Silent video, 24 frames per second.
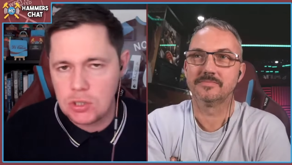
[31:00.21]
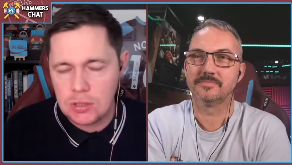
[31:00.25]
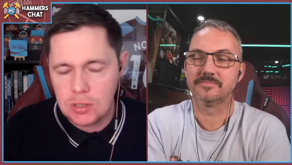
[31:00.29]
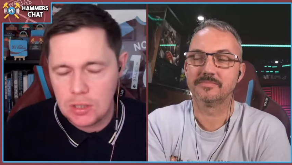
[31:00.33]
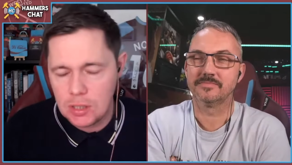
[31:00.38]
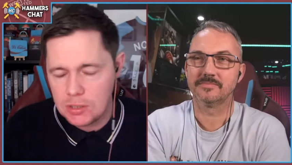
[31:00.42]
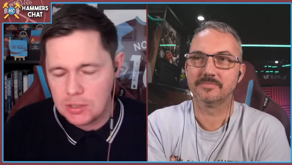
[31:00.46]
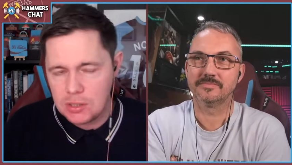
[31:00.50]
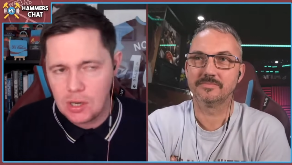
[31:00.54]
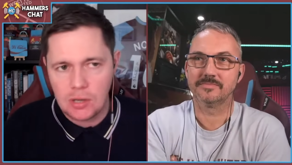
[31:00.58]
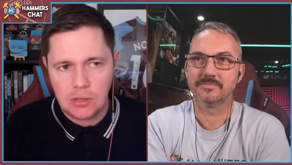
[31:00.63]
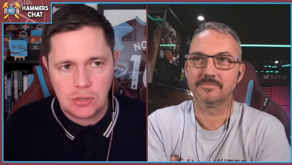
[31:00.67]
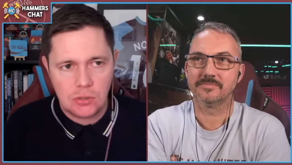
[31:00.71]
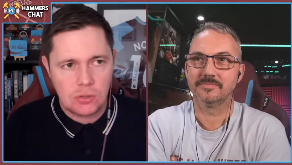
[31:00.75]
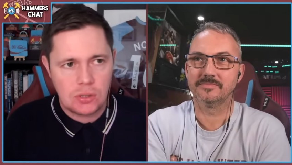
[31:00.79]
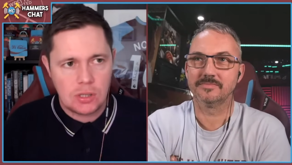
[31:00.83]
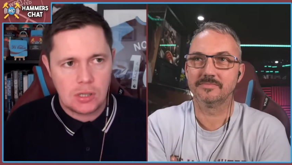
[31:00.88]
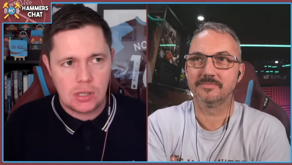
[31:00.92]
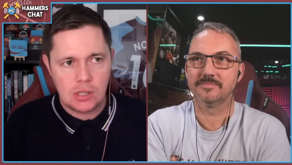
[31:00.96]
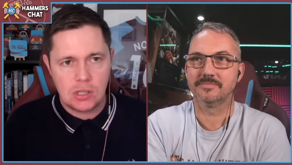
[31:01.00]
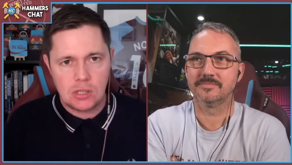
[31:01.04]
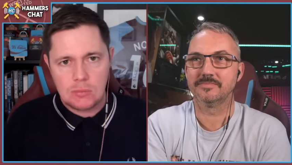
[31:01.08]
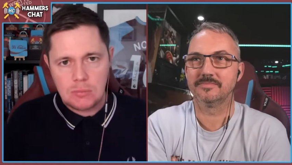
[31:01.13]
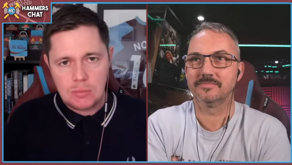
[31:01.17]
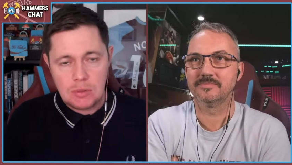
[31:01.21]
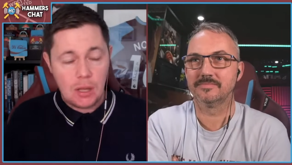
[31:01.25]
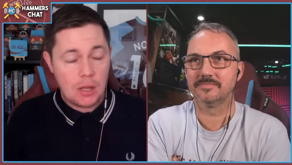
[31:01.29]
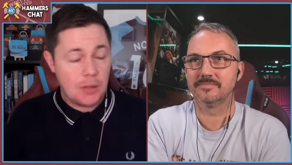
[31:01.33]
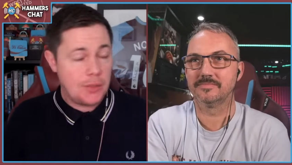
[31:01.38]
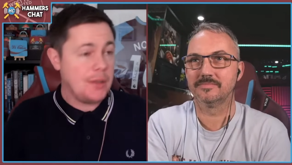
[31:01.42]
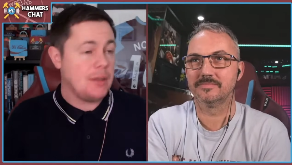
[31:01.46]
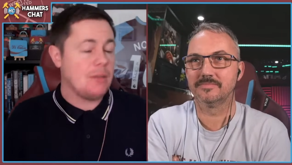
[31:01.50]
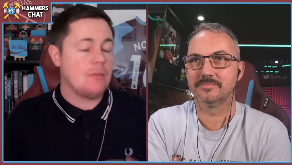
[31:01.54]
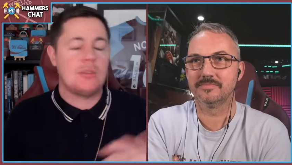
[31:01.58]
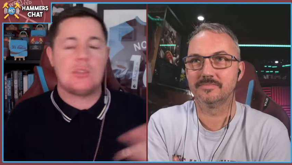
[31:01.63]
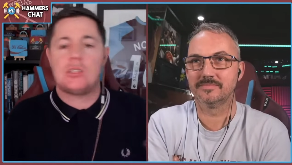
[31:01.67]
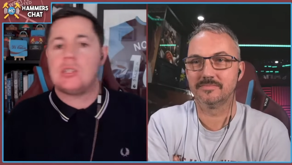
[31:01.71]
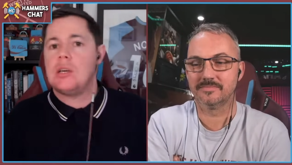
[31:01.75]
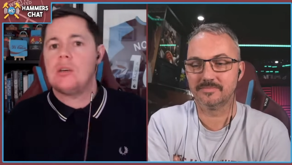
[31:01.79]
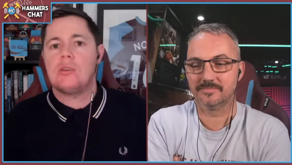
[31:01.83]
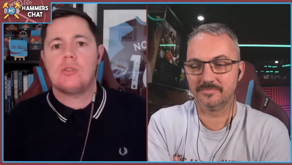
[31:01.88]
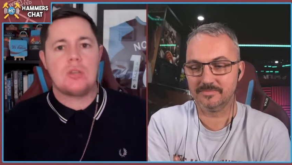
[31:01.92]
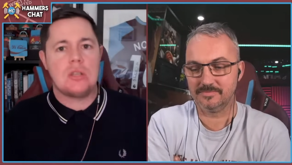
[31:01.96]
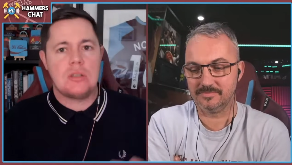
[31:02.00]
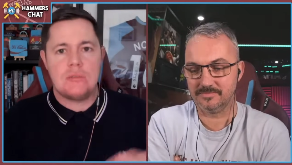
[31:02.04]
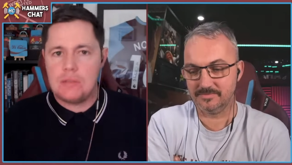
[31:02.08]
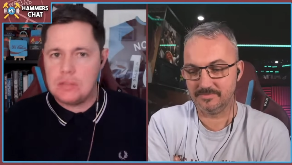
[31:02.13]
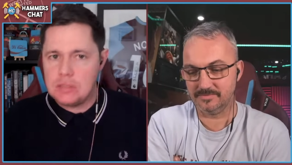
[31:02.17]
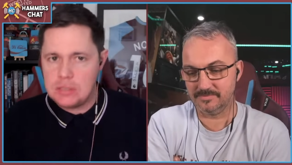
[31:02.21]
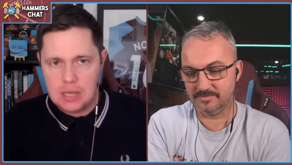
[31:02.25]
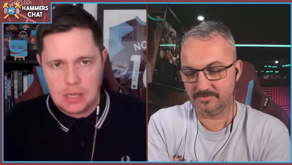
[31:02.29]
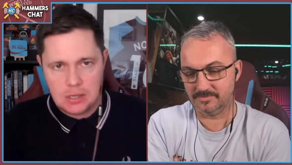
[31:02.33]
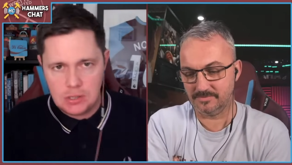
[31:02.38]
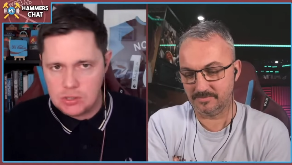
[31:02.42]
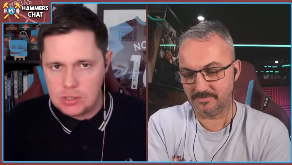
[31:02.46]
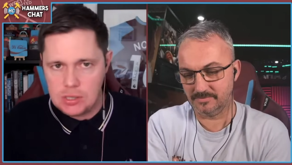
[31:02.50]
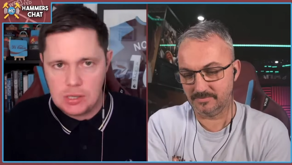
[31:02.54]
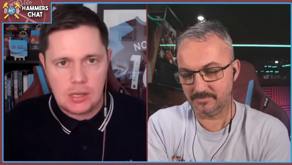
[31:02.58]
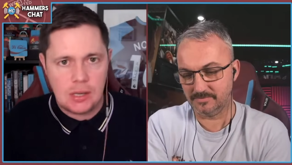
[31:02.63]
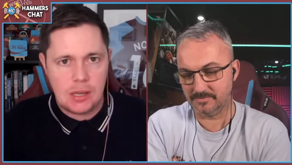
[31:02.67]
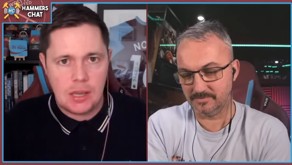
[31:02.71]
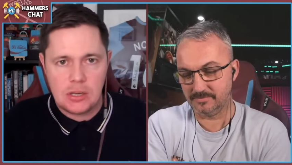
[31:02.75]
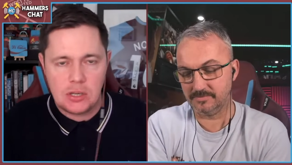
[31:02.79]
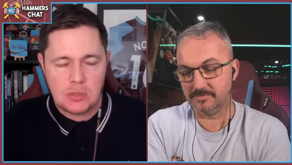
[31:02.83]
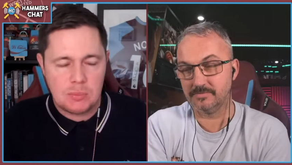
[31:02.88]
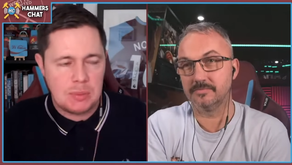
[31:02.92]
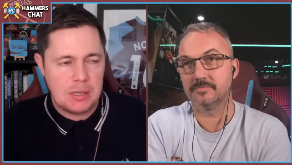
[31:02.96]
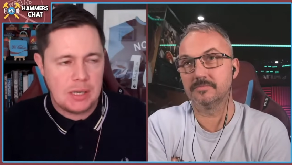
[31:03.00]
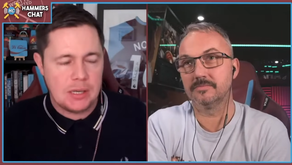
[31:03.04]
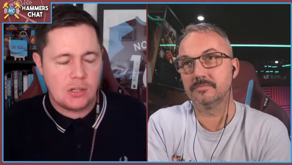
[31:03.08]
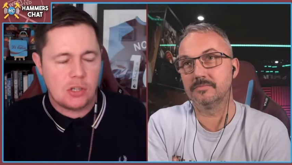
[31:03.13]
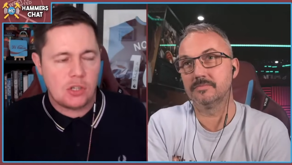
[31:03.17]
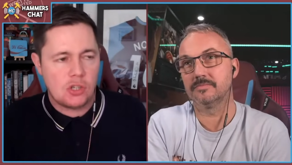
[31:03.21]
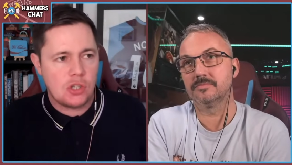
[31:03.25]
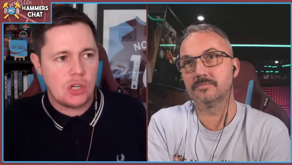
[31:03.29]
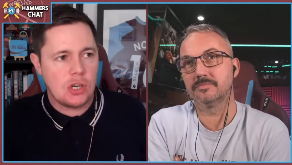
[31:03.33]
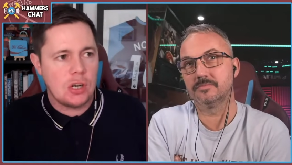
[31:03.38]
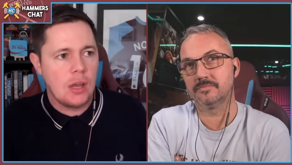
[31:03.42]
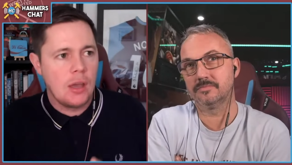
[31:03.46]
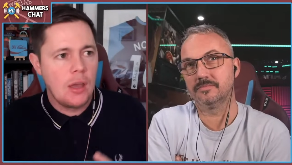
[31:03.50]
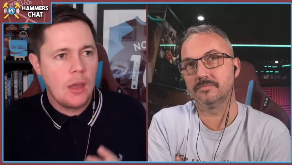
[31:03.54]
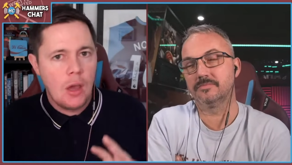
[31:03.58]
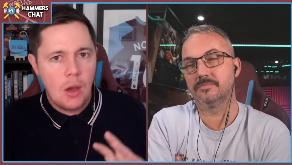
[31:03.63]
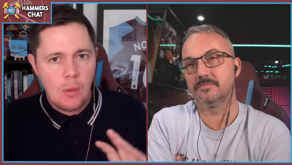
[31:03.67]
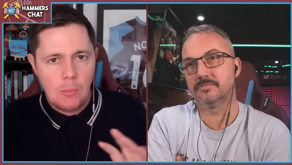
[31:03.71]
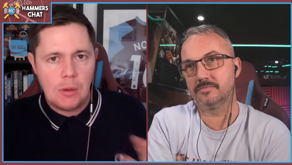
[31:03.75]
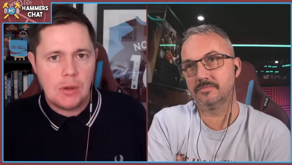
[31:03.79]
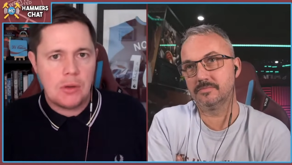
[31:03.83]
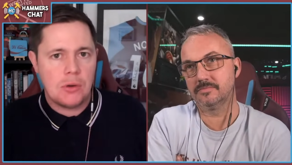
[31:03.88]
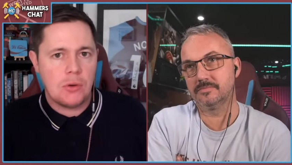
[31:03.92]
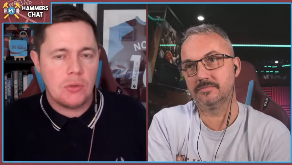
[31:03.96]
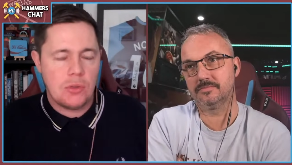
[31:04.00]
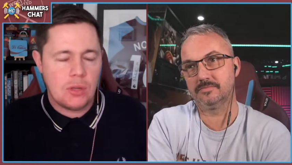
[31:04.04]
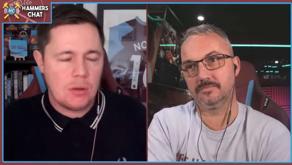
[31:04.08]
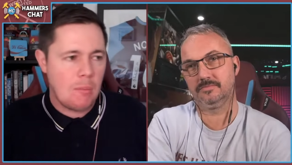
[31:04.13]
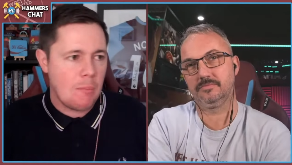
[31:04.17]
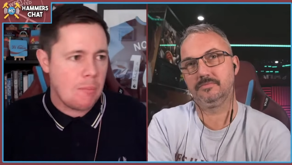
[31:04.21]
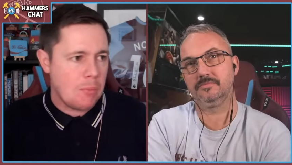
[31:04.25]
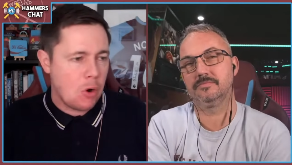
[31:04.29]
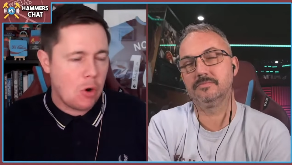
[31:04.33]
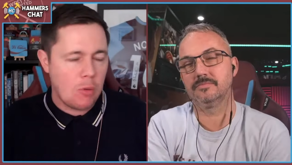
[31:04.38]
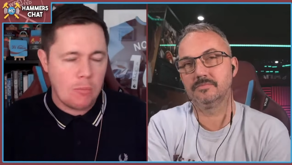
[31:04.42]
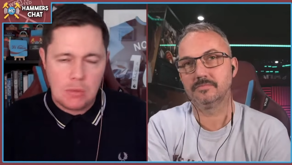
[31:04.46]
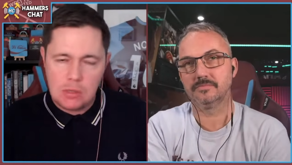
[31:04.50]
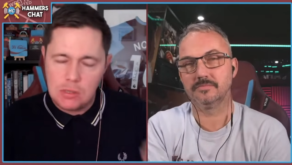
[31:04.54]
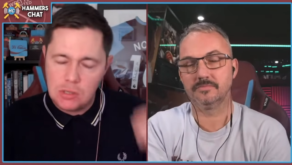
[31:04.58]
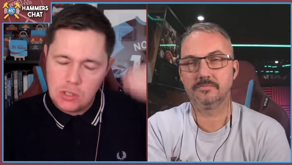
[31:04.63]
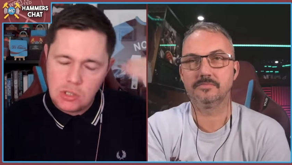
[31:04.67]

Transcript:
Speaker 1: I do think I think Lascelles is fantastic against PSG, but I do think Botman is